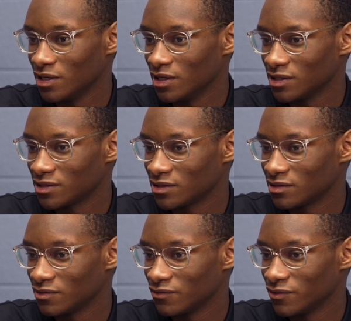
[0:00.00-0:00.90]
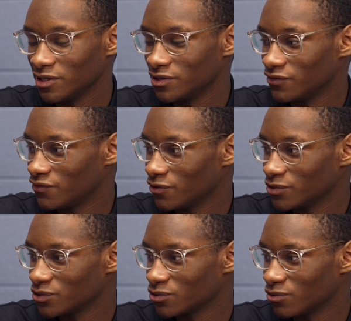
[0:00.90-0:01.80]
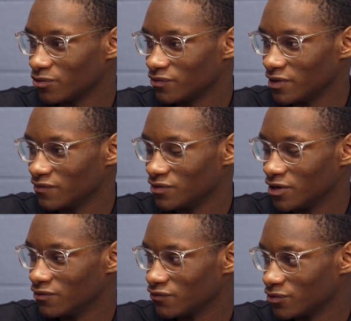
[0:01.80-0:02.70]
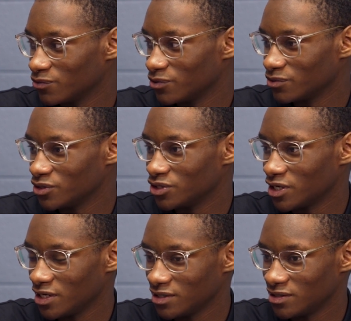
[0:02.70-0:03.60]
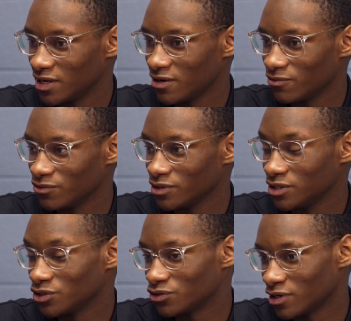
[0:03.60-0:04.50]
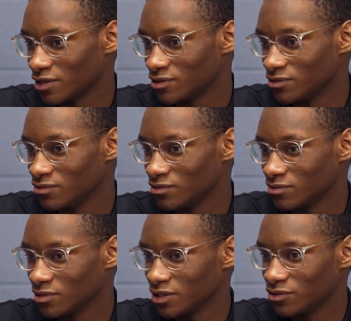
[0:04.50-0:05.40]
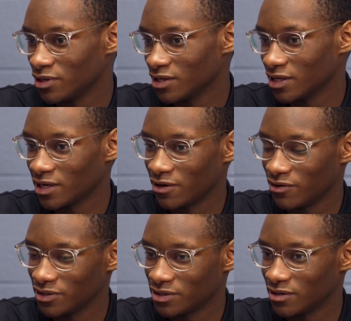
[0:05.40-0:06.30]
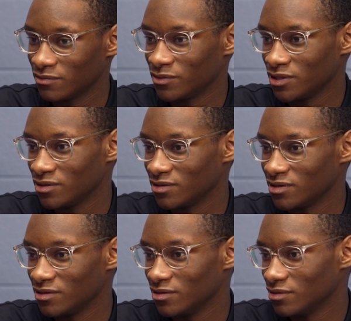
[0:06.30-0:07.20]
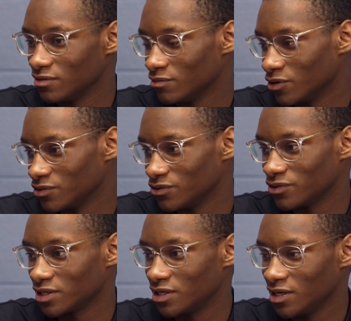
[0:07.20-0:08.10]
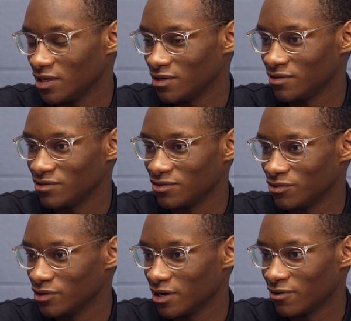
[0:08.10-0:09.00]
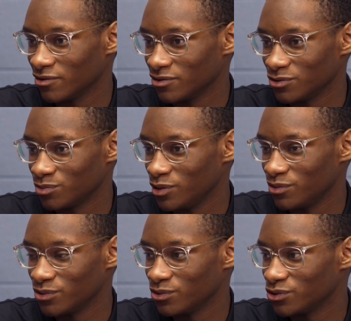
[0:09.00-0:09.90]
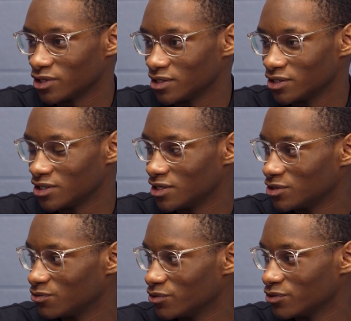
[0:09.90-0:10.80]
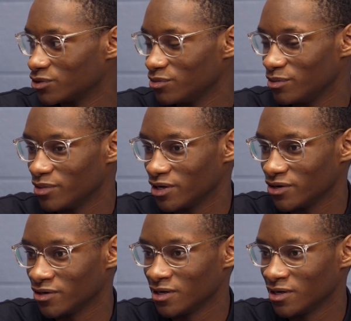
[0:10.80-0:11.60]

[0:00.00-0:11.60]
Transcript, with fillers: It's really to focus on what they've done for the world to change that, or at least try to. Like you got like Harriet Tubman, Martin Luther King. You know, you got all those people who tried to change the world to be better,